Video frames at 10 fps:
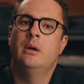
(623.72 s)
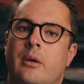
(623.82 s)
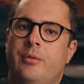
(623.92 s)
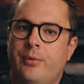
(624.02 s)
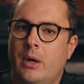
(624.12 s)

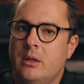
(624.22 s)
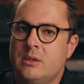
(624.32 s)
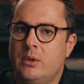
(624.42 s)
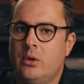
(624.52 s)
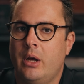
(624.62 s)
If you found this
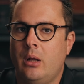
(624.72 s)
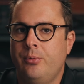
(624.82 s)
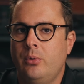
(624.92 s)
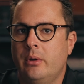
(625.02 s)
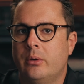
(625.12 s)
video
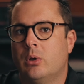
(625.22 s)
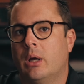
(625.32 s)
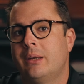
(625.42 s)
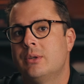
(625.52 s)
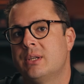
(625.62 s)
helpful and would
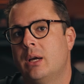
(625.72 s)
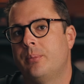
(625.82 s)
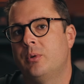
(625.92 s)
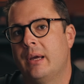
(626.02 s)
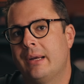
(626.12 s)
like to stay up
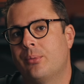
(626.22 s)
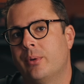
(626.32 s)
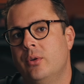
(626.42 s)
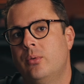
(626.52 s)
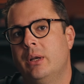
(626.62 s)
to date with
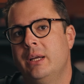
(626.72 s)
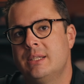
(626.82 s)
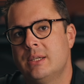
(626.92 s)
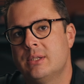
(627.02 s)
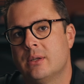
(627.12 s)
new
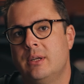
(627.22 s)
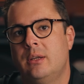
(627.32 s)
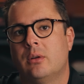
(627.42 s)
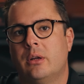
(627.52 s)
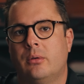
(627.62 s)
releases and
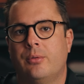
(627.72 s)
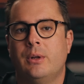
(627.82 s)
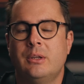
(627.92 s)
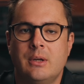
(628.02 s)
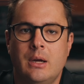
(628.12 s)
detailed
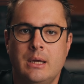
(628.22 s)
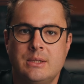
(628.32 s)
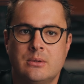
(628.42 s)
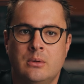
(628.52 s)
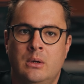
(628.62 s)
filter
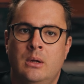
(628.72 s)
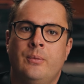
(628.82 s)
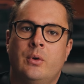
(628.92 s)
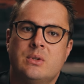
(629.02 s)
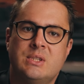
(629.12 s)
guides,
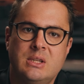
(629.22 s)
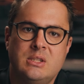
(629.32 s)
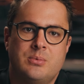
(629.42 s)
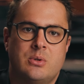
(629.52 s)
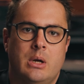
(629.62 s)
consider
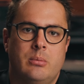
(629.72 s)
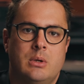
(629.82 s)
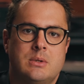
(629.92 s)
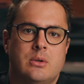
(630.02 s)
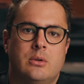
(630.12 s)
subscribing
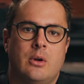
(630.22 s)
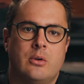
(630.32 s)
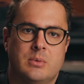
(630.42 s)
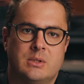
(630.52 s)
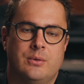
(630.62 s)
so you don't
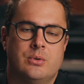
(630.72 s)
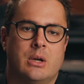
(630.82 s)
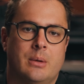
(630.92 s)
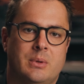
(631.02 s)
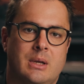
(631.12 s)
miss future
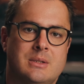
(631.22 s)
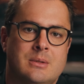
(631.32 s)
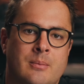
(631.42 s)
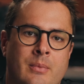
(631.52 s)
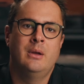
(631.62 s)
updates.
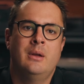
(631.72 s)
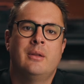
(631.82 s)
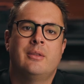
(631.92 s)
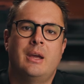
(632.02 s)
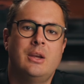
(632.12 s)

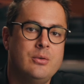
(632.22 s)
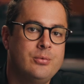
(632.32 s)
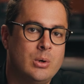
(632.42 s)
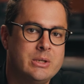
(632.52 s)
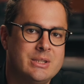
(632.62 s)
Thank you for
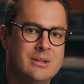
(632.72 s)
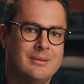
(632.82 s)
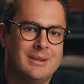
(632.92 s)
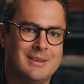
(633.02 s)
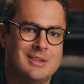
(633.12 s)
watching
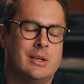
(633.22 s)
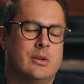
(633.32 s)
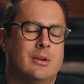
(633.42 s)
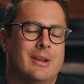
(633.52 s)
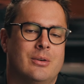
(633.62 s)
and take
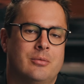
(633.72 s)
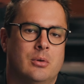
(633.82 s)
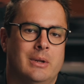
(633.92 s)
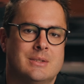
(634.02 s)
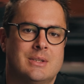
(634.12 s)
good care of your
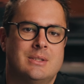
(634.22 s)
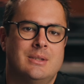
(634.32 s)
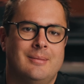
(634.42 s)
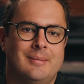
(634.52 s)
lenses.